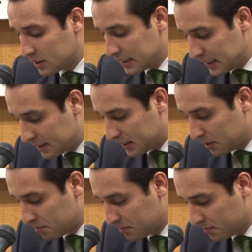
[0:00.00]

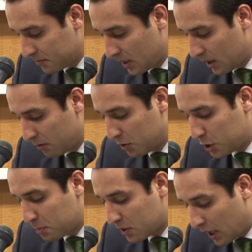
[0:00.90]
system
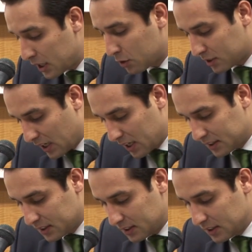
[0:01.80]
which
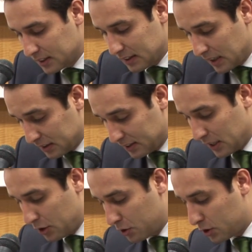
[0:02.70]
prioritized Israel's
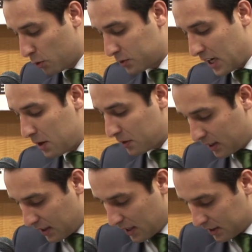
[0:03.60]
security over
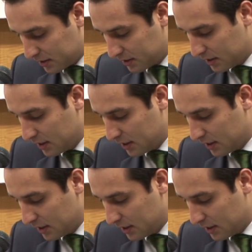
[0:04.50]
everything else